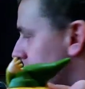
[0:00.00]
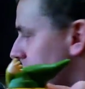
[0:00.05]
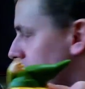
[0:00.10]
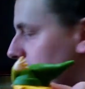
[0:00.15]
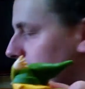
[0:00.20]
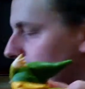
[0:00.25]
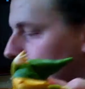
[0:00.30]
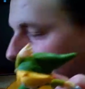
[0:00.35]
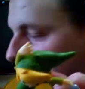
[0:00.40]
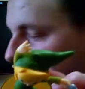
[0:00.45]
this
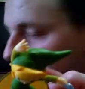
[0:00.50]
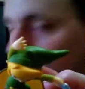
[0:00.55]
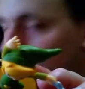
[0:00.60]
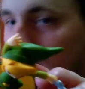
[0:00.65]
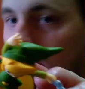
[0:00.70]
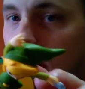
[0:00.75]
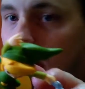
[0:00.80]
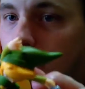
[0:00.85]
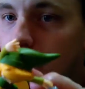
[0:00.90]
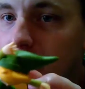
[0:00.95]
along,
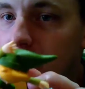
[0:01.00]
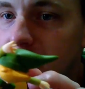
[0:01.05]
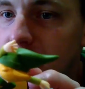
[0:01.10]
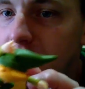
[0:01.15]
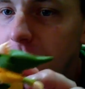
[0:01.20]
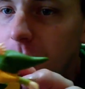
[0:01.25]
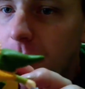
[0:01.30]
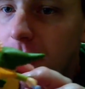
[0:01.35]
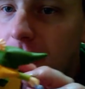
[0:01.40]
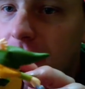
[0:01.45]
which
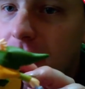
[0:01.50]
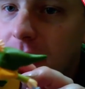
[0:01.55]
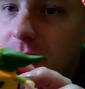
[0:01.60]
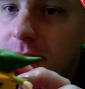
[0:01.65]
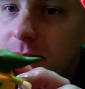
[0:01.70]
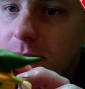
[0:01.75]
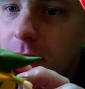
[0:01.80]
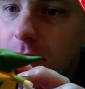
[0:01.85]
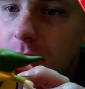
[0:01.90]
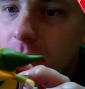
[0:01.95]
you won't be,
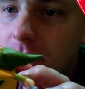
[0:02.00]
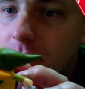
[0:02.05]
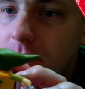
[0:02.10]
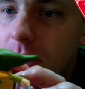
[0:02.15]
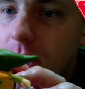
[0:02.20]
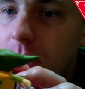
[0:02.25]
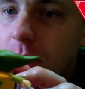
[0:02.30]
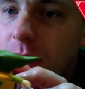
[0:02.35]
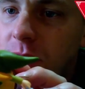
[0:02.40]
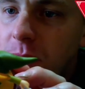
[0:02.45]
I don't
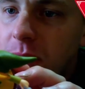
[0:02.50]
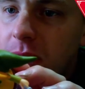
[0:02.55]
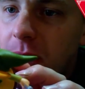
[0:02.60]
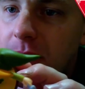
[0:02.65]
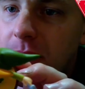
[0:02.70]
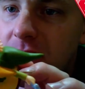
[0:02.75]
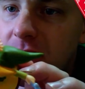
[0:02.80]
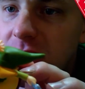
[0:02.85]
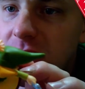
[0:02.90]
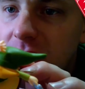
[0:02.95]
know if you'll be
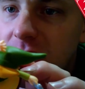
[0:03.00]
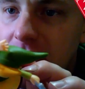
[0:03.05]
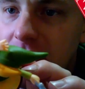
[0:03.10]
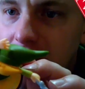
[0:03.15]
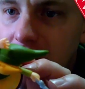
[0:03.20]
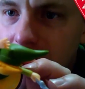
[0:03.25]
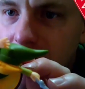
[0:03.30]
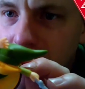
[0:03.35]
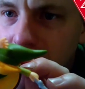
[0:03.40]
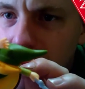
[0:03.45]
able to see
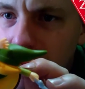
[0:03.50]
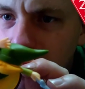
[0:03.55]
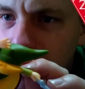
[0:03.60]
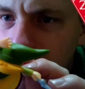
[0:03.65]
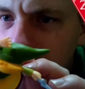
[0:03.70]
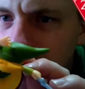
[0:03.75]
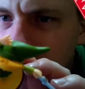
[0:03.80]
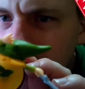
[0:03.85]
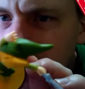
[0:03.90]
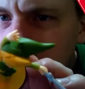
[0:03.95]
that very
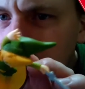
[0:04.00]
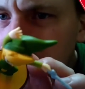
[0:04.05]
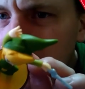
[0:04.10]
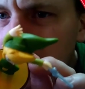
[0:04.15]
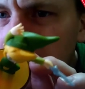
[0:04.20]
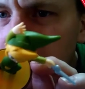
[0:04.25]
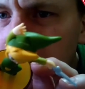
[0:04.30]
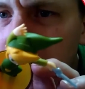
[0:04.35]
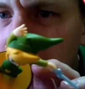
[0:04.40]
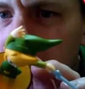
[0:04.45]
well,
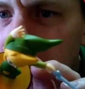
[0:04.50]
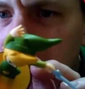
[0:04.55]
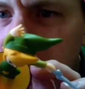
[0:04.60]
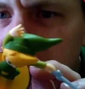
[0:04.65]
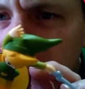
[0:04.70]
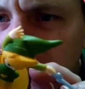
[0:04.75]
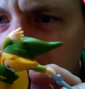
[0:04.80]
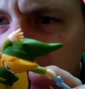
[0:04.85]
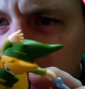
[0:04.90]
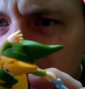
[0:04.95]

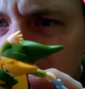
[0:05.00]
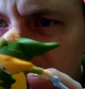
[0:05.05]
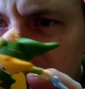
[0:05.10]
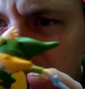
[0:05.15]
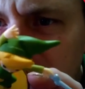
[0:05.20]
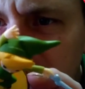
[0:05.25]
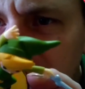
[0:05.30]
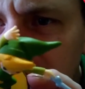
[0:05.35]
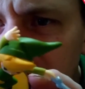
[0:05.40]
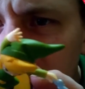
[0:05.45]
but
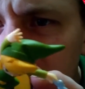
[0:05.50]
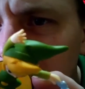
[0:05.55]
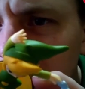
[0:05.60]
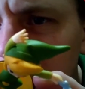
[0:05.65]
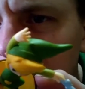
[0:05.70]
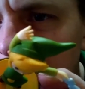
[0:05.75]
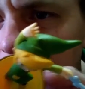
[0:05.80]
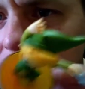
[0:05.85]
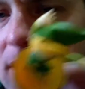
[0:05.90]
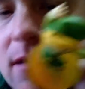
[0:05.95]
it's
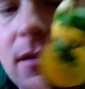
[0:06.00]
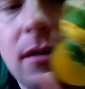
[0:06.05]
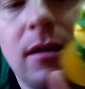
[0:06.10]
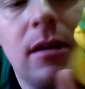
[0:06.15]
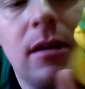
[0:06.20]
actually